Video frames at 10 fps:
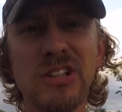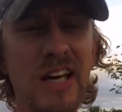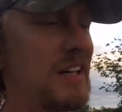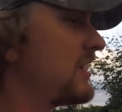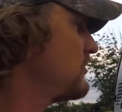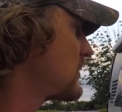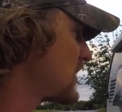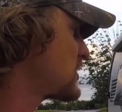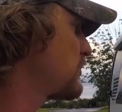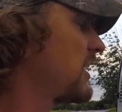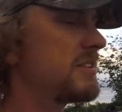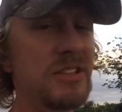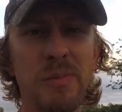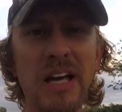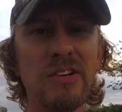you get it and you customize it,
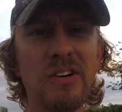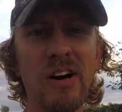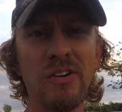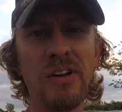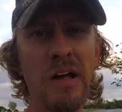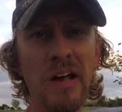you make it your own.